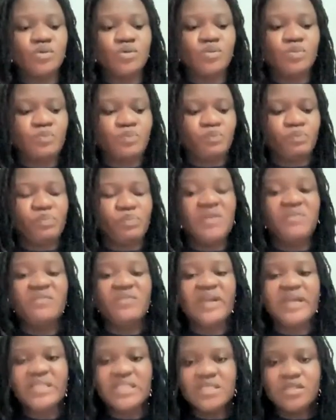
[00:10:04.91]
to
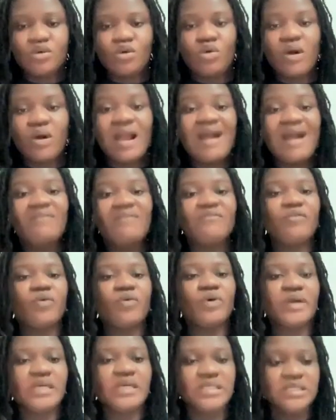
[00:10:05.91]
prevent or
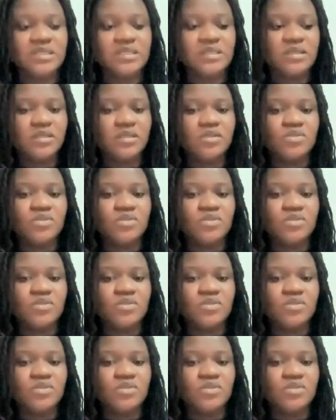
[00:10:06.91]
avoid,